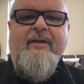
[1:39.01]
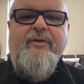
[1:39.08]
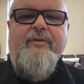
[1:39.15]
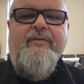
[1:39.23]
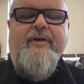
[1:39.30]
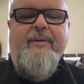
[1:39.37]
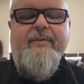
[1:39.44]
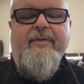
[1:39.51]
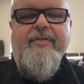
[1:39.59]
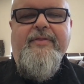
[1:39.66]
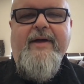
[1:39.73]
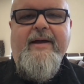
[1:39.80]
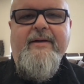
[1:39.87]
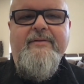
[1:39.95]
You have come to
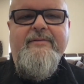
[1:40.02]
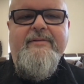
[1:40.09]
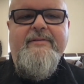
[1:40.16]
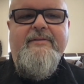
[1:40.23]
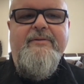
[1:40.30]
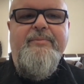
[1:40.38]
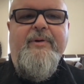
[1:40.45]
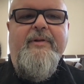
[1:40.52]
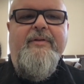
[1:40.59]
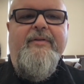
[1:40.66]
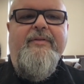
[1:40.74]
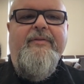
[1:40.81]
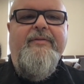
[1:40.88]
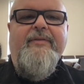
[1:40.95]
thousands upon
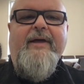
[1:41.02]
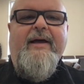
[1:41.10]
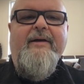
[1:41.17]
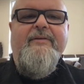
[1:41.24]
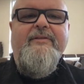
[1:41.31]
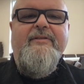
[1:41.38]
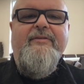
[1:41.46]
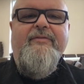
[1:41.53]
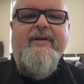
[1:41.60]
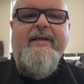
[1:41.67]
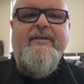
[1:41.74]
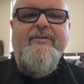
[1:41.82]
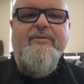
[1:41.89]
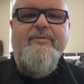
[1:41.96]
thousands of
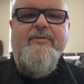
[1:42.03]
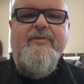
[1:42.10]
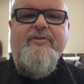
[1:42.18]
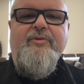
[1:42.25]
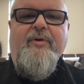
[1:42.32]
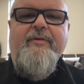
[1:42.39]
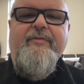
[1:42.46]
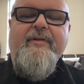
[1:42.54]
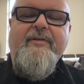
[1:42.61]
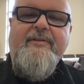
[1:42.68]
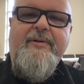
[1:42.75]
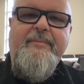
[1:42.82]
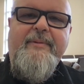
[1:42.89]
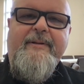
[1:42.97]
angels in joyful
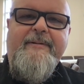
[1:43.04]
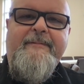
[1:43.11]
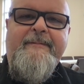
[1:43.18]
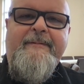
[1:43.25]
assembly,